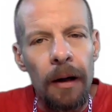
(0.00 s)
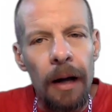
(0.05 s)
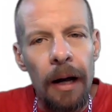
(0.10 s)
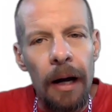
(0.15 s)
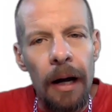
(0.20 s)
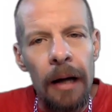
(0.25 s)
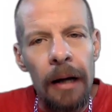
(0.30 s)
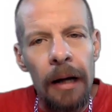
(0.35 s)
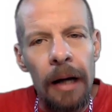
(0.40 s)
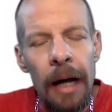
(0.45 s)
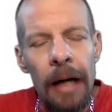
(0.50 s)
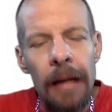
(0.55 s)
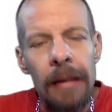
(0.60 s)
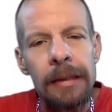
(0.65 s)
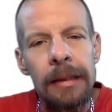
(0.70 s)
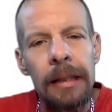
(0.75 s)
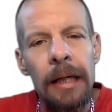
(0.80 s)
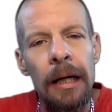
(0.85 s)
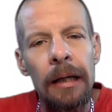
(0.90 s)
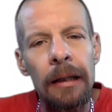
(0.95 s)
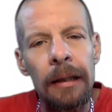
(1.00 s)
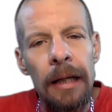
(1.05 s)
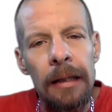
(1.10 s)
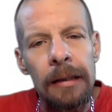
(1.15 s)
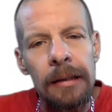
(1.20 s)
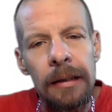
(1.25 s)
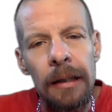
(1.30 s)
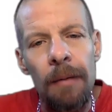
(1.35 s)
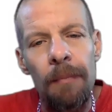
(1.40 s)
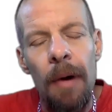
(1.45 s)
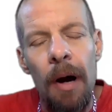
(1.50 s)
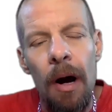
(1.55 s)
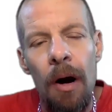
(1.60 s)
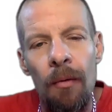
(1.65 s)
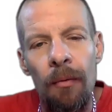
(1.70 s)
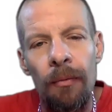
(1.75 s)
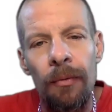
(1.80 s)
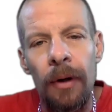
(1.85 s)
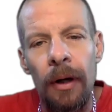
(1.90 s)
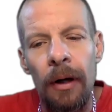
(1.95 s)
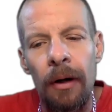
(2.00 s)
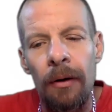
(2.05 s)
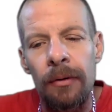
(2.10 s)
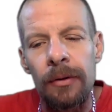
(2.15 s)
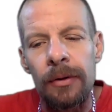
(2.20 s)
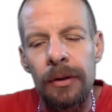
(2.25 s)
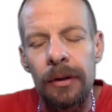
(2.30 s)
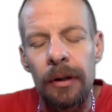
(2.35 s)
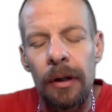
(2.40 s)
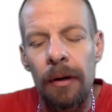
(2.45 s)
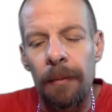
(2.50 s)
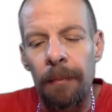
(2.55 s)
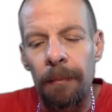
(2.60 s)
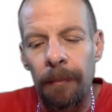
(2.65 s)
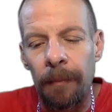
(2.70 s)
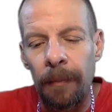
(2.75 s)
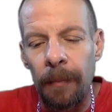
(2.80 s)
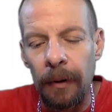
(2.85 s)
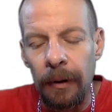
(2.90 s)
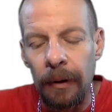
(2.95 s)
and saying that somehow there's some